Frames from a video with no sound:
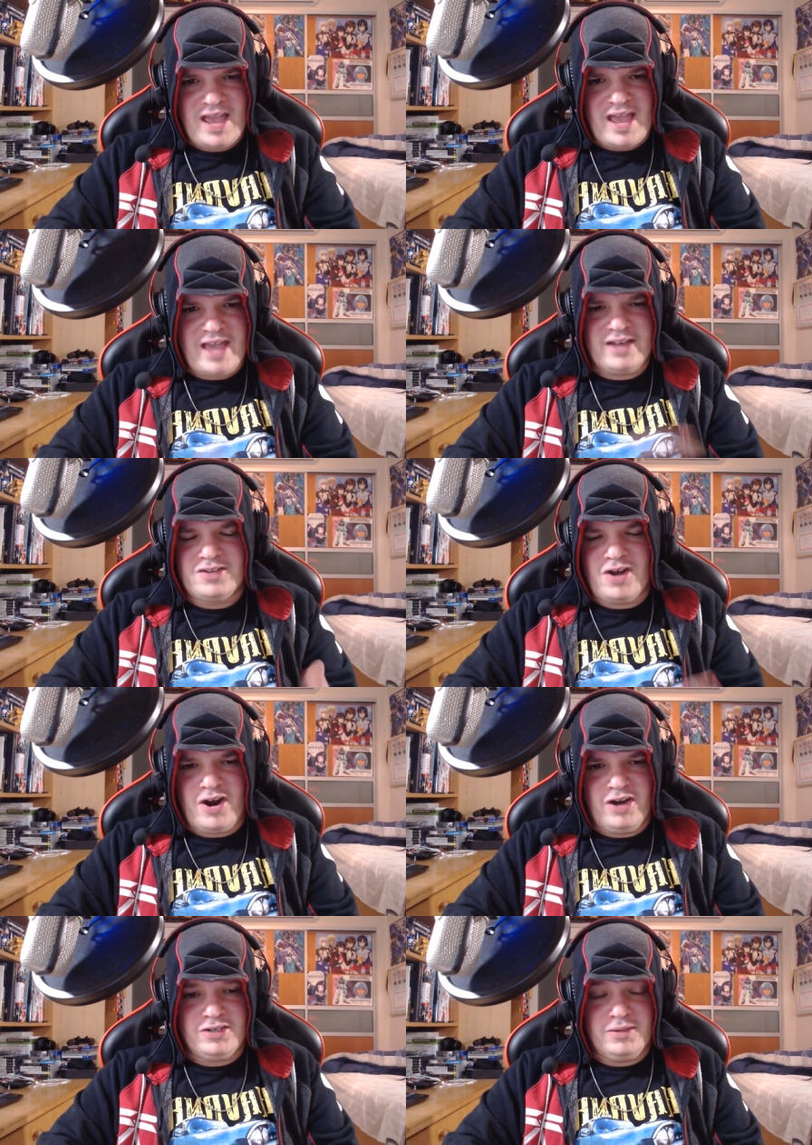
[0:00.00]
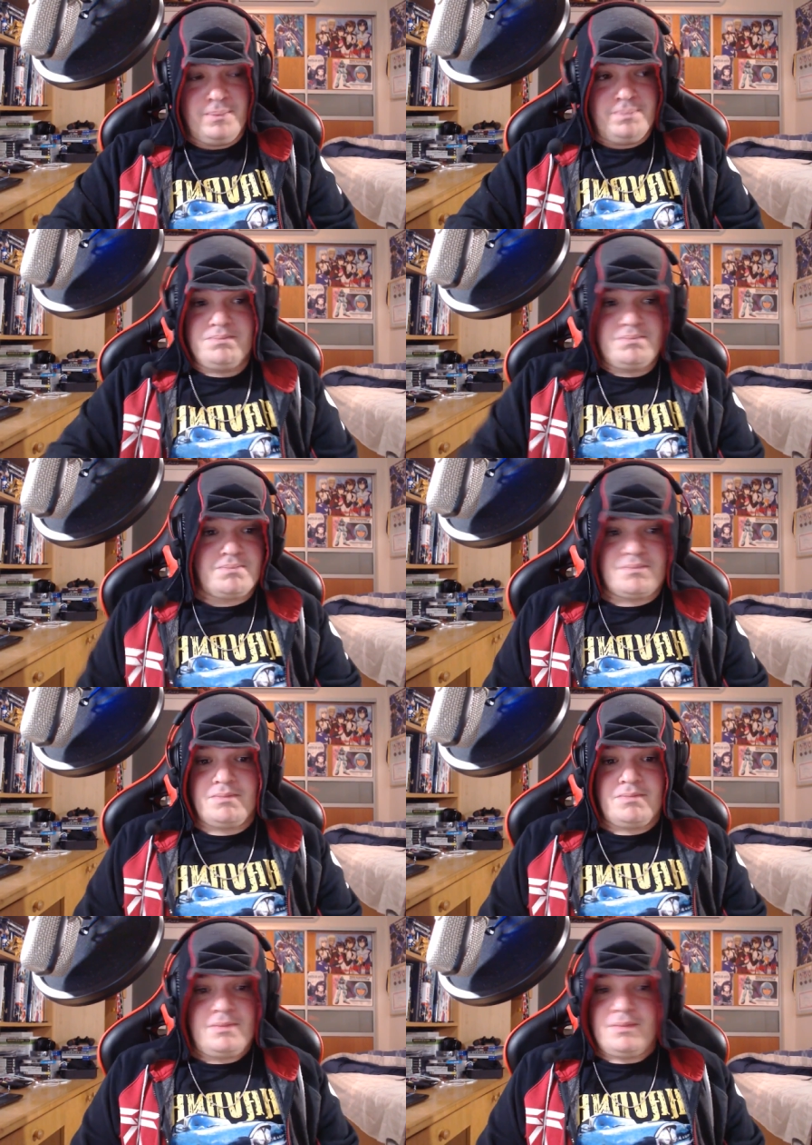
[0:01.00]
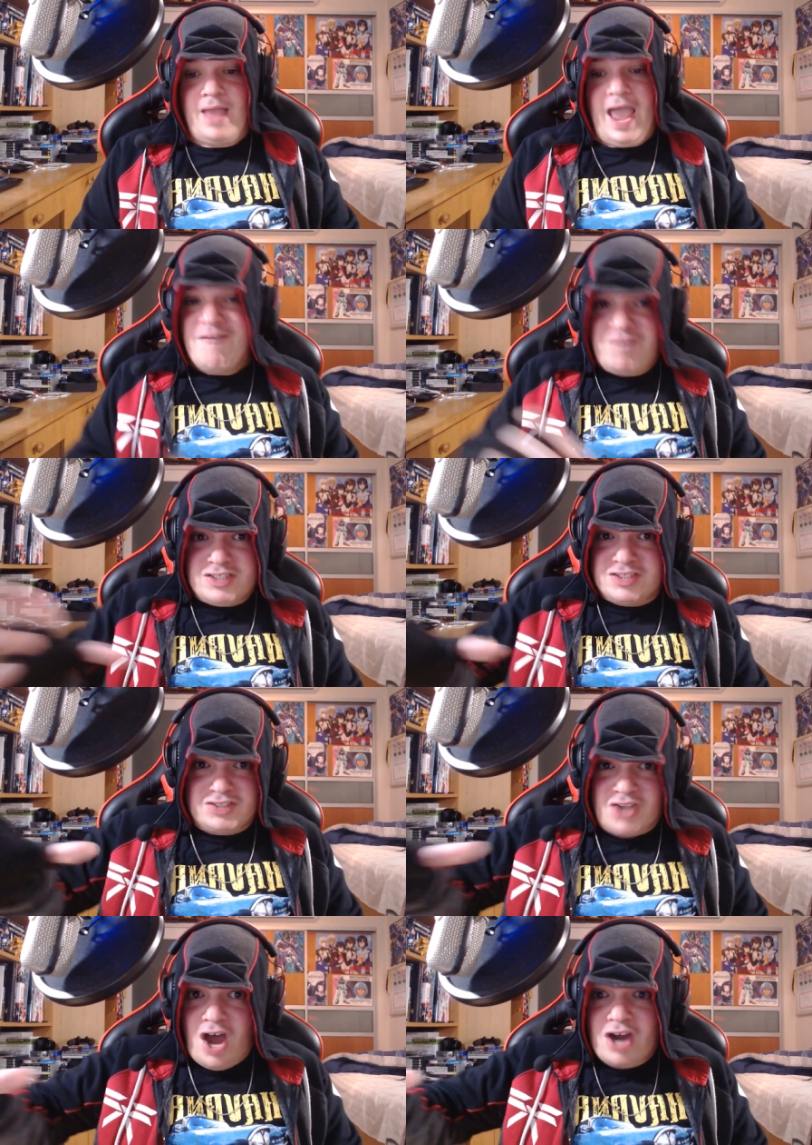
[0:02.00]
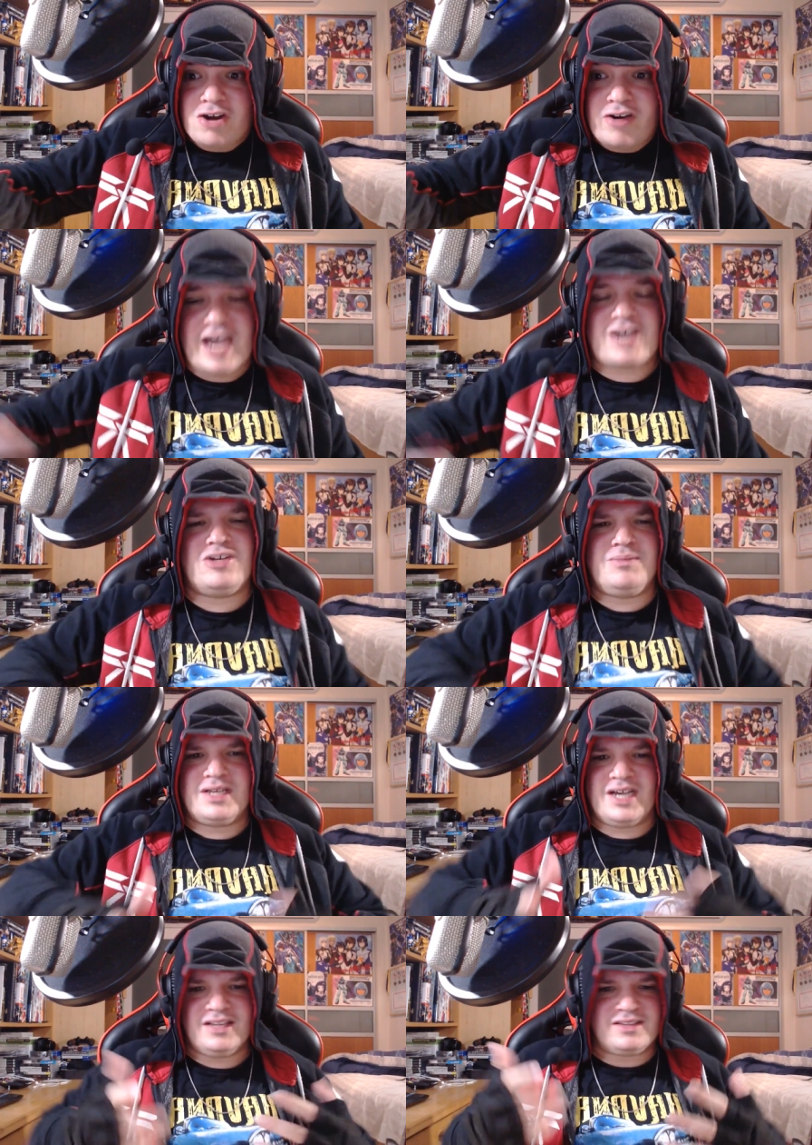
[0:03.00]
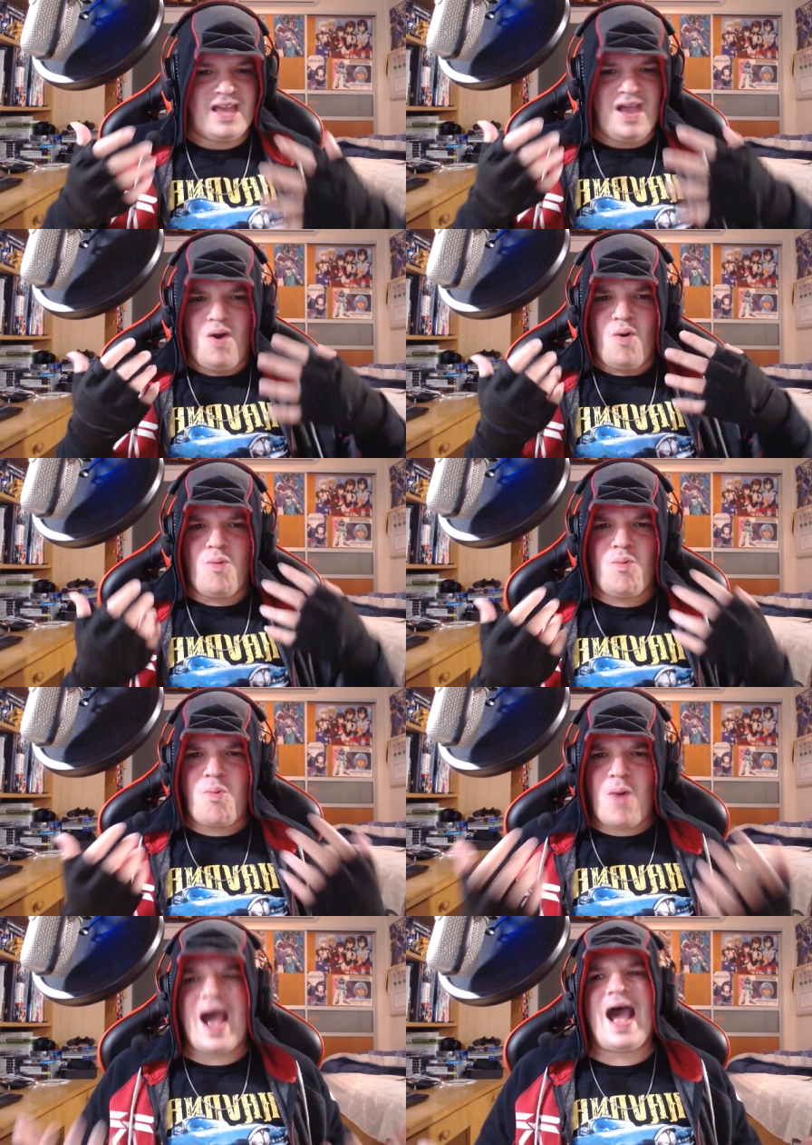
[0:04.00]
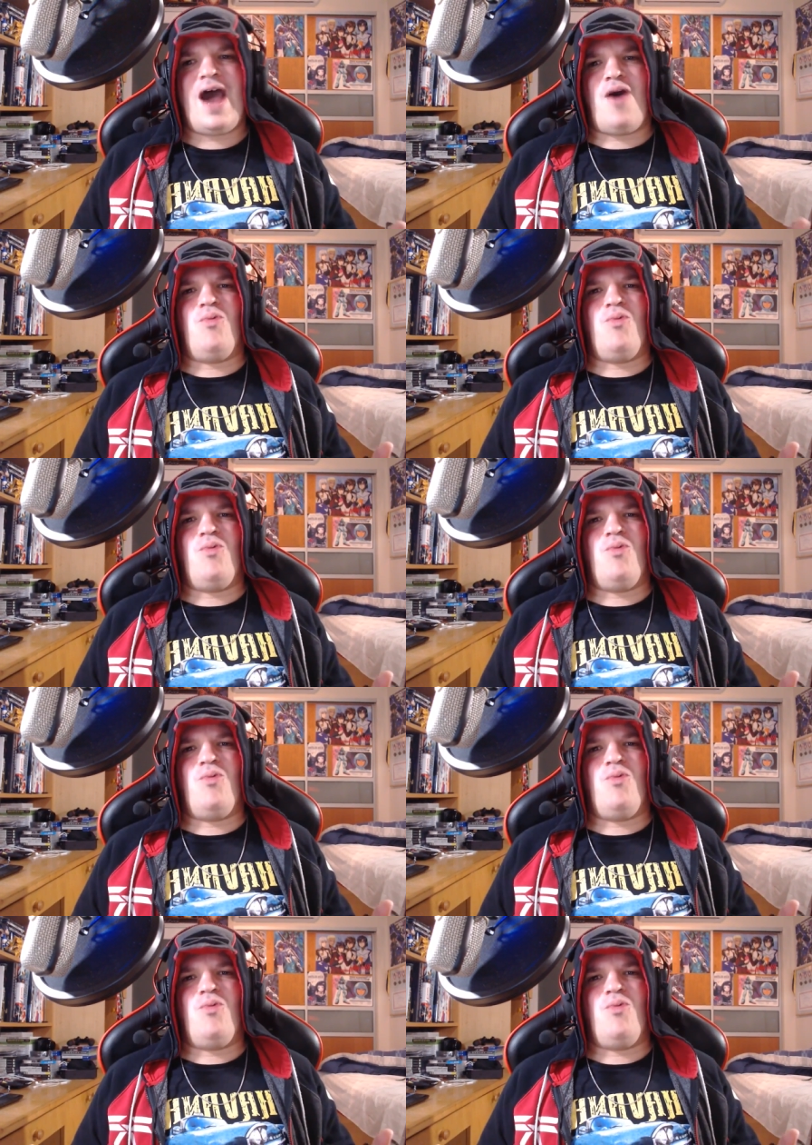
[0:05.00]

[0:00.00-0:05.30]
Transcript: and Sarge. Emphasis on Tucker actually, because wow,